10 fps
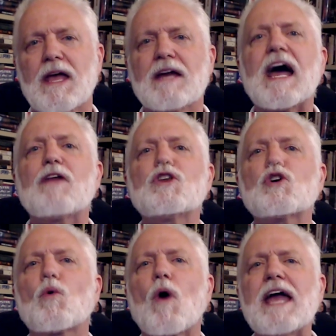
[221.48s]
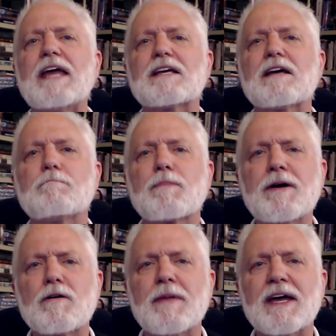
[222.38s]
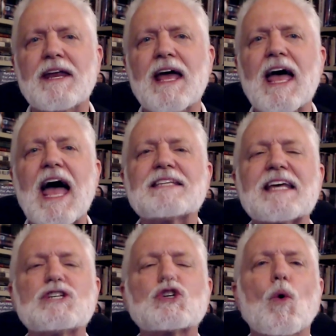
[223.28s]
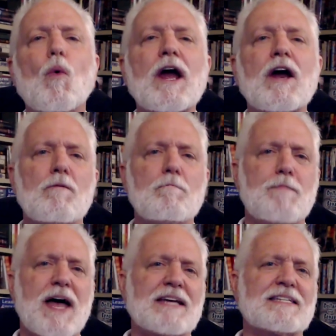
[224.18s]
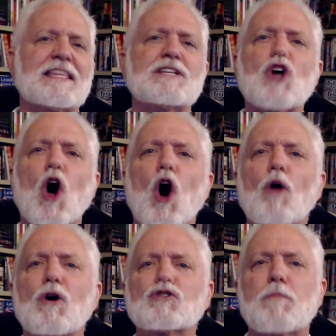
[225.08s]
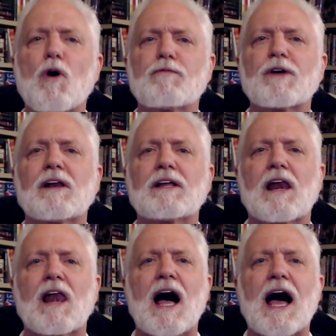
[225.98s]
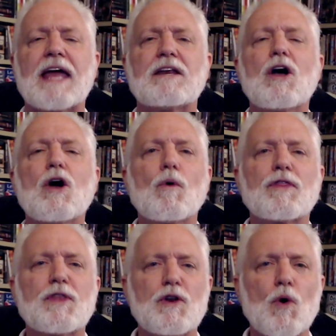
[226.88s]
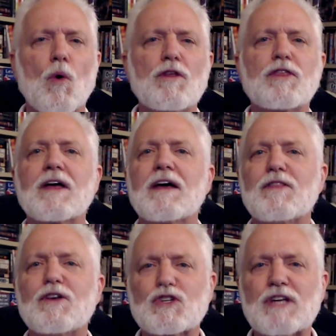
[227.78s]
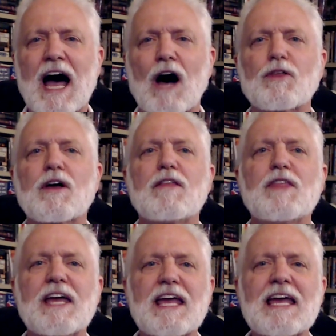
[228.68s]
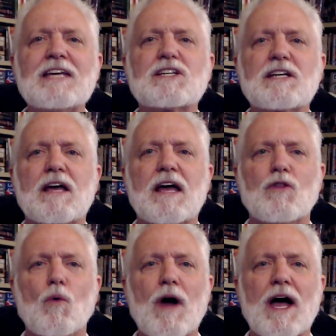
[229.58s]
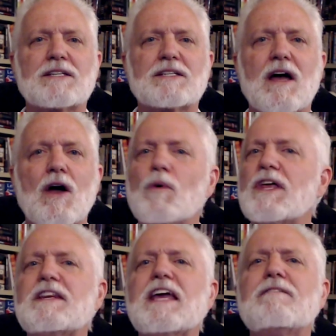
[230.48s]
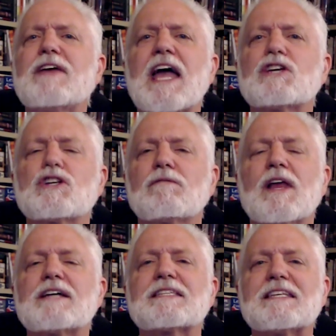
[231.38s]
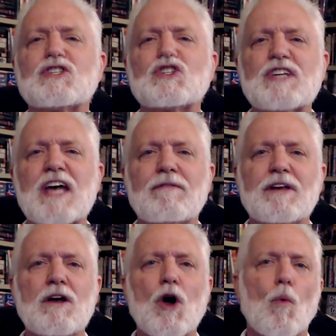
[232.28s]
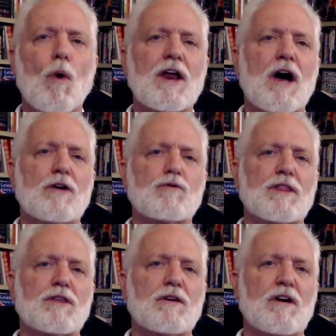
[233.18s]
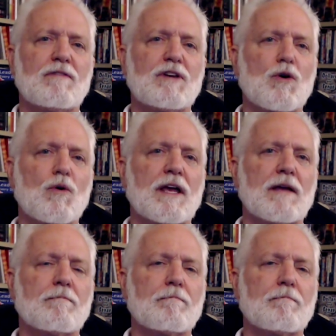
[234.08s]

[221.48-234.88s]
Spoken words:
Now, the Great Pyramid has a square base that's almost perfectly aligned with the north, the south, the east, and the west, with a deviation of less than 7/100th of a degree.